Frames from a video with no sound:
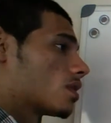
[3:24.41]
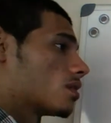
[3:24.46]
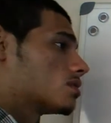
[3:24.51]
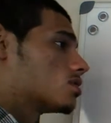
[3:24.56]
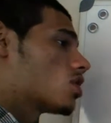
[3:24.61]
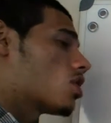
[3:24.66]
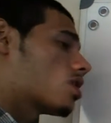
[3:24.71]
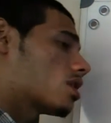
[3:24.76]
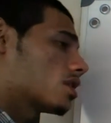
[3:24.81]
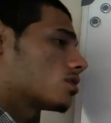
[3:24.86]

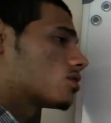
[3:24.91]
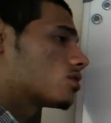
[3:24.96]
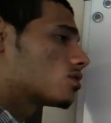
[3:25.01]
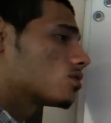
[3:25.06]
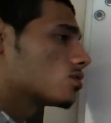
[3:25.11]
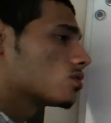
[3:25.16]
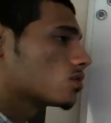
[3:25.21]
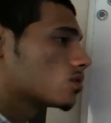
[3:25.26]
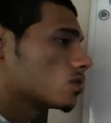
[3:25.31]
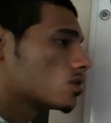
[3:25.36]
talking
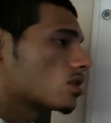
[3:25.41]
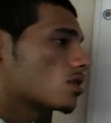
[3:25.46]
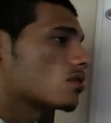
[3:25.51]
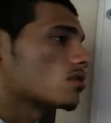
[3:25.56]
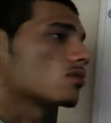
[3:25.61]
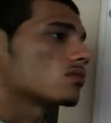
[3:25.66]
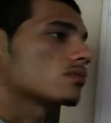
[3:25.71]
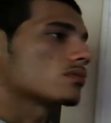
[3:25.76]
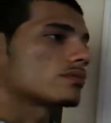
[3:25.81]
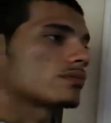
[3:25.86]
through
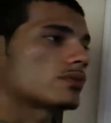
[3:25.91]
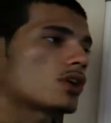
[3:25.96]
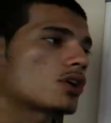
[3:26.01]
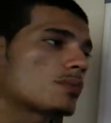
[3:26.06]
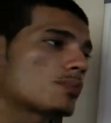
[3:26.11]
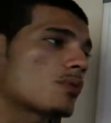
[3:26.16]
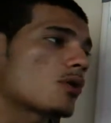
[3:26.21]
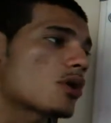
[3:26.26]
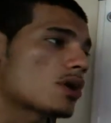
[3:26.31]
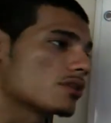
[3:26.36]

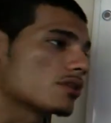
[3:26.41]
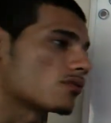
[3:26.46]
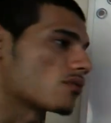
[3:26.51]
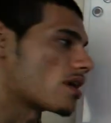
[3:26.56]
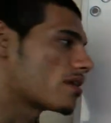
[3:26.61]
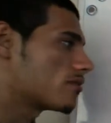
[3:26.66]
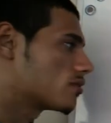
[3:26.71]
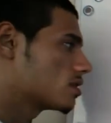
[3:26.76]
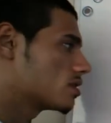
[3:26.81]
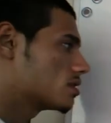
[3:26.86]
third party
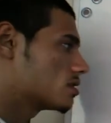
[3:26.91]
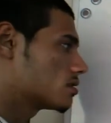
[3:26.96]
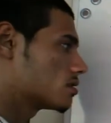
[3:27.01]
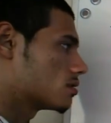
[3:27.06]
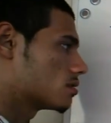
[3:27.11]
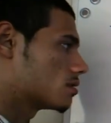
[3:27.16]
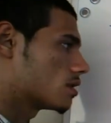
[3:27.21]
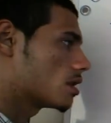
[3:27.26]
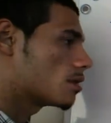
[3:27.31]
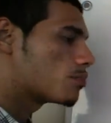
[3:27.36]
reference,
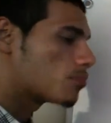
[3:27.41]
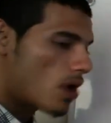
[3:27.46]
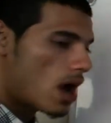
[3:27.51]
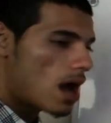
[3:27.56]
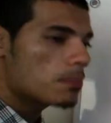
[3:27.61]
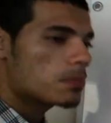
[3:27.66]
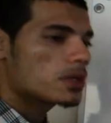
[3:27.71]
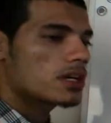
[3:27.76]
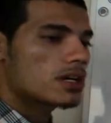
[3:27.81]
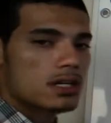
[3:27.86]
they're
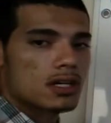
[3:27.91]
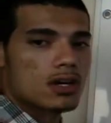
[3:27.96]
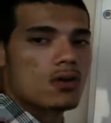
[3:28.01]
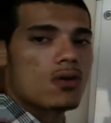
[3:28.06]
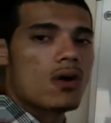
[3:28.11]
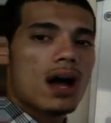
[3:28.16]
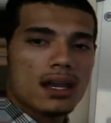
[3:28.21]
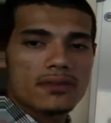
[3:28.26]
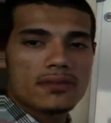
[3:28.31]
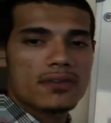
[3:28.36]
probably going to
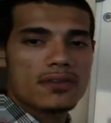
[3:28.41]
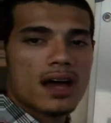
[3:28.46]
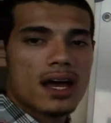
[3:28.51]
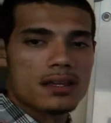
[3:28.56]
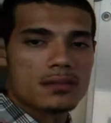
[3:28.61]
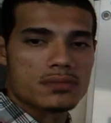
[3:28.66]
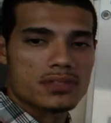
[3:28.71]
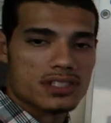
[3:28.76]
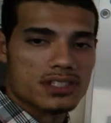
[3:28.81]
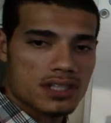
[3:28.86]
qualify
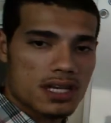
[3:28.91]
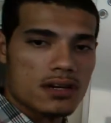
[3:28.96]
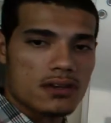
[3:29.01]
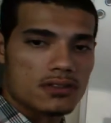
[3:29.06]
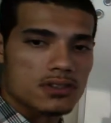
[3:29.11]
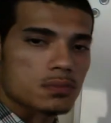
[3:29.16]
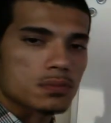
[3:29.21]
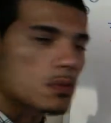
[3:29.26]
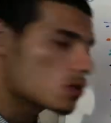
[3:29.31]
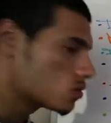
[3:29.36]

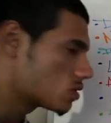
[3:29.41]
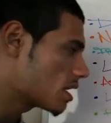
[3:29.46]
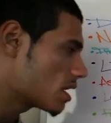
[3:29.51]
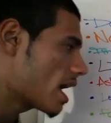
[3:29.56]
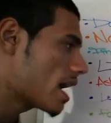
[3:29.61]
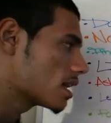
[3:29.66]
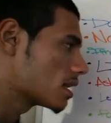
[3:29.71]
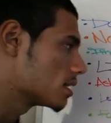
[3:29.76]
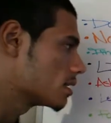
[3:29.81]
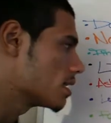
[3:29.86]
themselves. Most
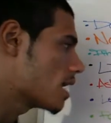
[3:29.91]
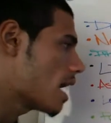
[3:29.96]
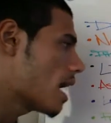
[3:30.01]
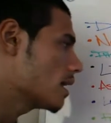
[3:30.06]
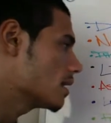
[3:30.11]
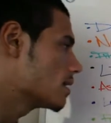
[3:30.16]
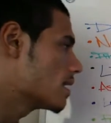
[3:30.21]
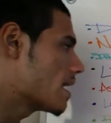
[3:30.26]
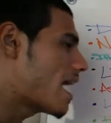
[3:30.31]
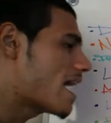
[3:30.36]
likely,
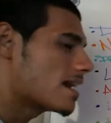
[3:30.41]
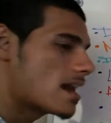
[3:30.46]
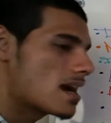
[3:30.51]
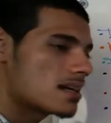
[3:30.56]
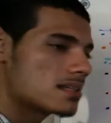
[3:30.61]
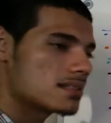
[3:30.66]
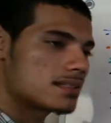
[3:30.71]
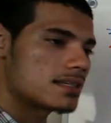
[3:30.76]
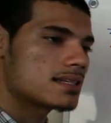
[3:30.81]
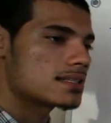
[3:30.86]
nine
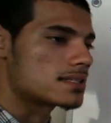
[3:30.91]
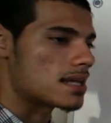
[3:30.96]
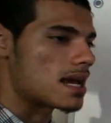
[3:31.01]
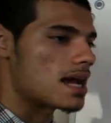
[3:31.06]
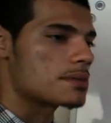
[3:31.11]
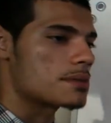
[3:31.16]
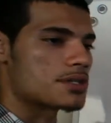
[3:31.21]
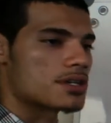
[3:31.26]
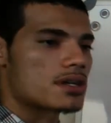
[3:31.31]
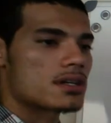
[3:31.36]
out of 10
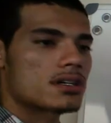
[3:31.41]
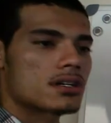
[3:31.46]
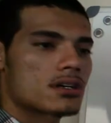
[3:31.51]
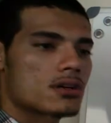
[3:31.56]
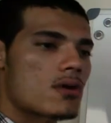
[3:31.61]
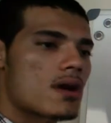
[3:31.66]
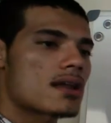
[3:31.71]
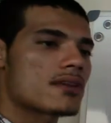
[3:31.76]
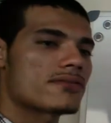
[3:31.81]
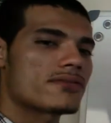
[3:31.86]
times, they're going to
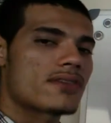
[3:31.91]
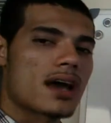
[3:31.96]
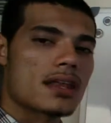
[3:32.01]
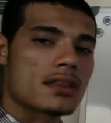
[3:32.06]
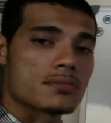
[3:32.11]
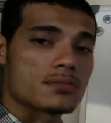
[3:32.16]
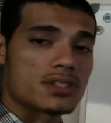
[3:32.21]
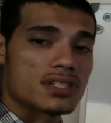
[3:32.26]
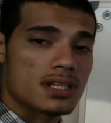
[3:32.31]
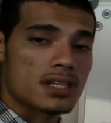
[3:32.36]
qualify
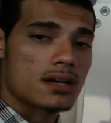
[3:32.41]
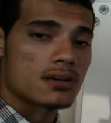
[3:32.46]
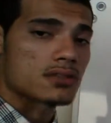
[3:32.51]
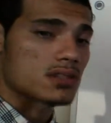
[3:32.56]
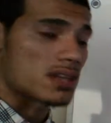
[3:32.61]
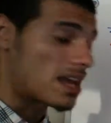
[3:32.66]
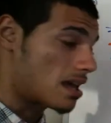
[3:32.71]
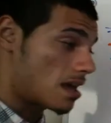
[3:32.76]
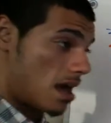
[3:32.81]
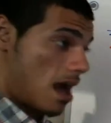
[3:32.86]
themselves.
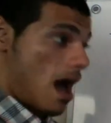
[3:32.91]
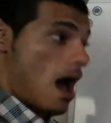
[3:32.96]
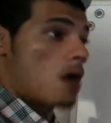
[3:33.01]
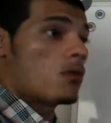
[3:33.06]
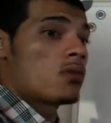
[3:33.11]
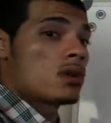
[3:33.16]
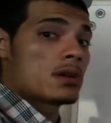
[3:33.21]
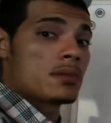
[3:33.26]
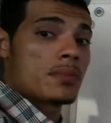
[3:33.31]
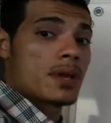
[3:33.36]
Hey, I
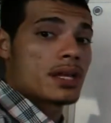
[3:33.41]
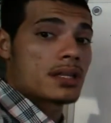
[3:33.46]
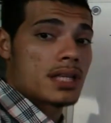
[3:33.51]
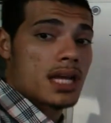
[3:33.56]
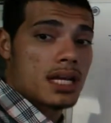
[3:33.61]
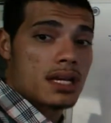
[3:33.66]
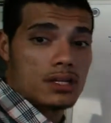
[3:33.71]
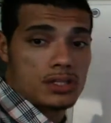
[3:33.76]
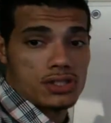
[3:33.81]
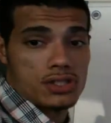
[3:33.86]
want to make
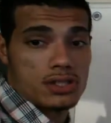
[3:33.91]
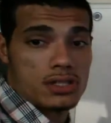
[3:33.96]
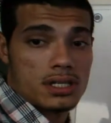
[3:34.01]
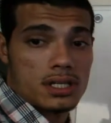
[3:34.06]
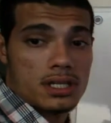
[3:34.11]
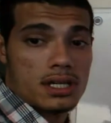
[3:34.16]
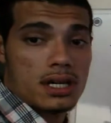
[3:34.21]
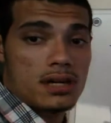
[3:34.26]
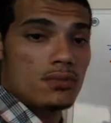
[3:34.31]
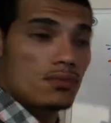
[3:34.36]
that extra
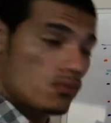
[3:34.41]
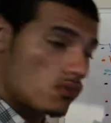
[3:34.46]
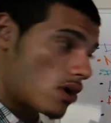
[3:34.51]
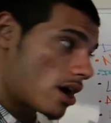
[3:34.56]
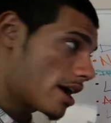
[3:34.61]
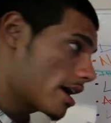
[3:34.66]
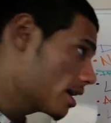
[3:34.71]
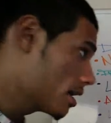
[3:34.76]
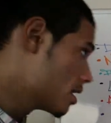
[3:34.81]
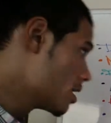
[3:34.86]
income,
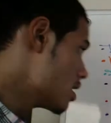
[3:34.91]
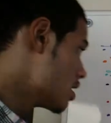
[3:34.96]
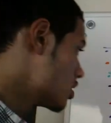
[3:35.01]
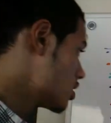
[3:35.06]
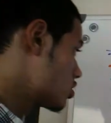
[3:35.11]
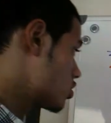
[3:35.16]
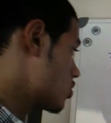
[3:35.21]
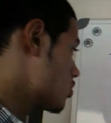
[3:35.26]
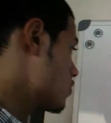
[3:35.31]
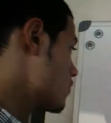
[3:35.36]
right?
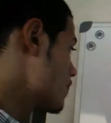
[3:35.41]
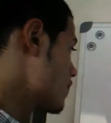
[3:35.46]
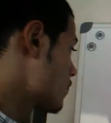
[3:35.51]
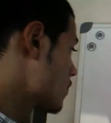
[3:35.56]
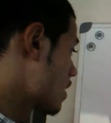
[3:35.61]
So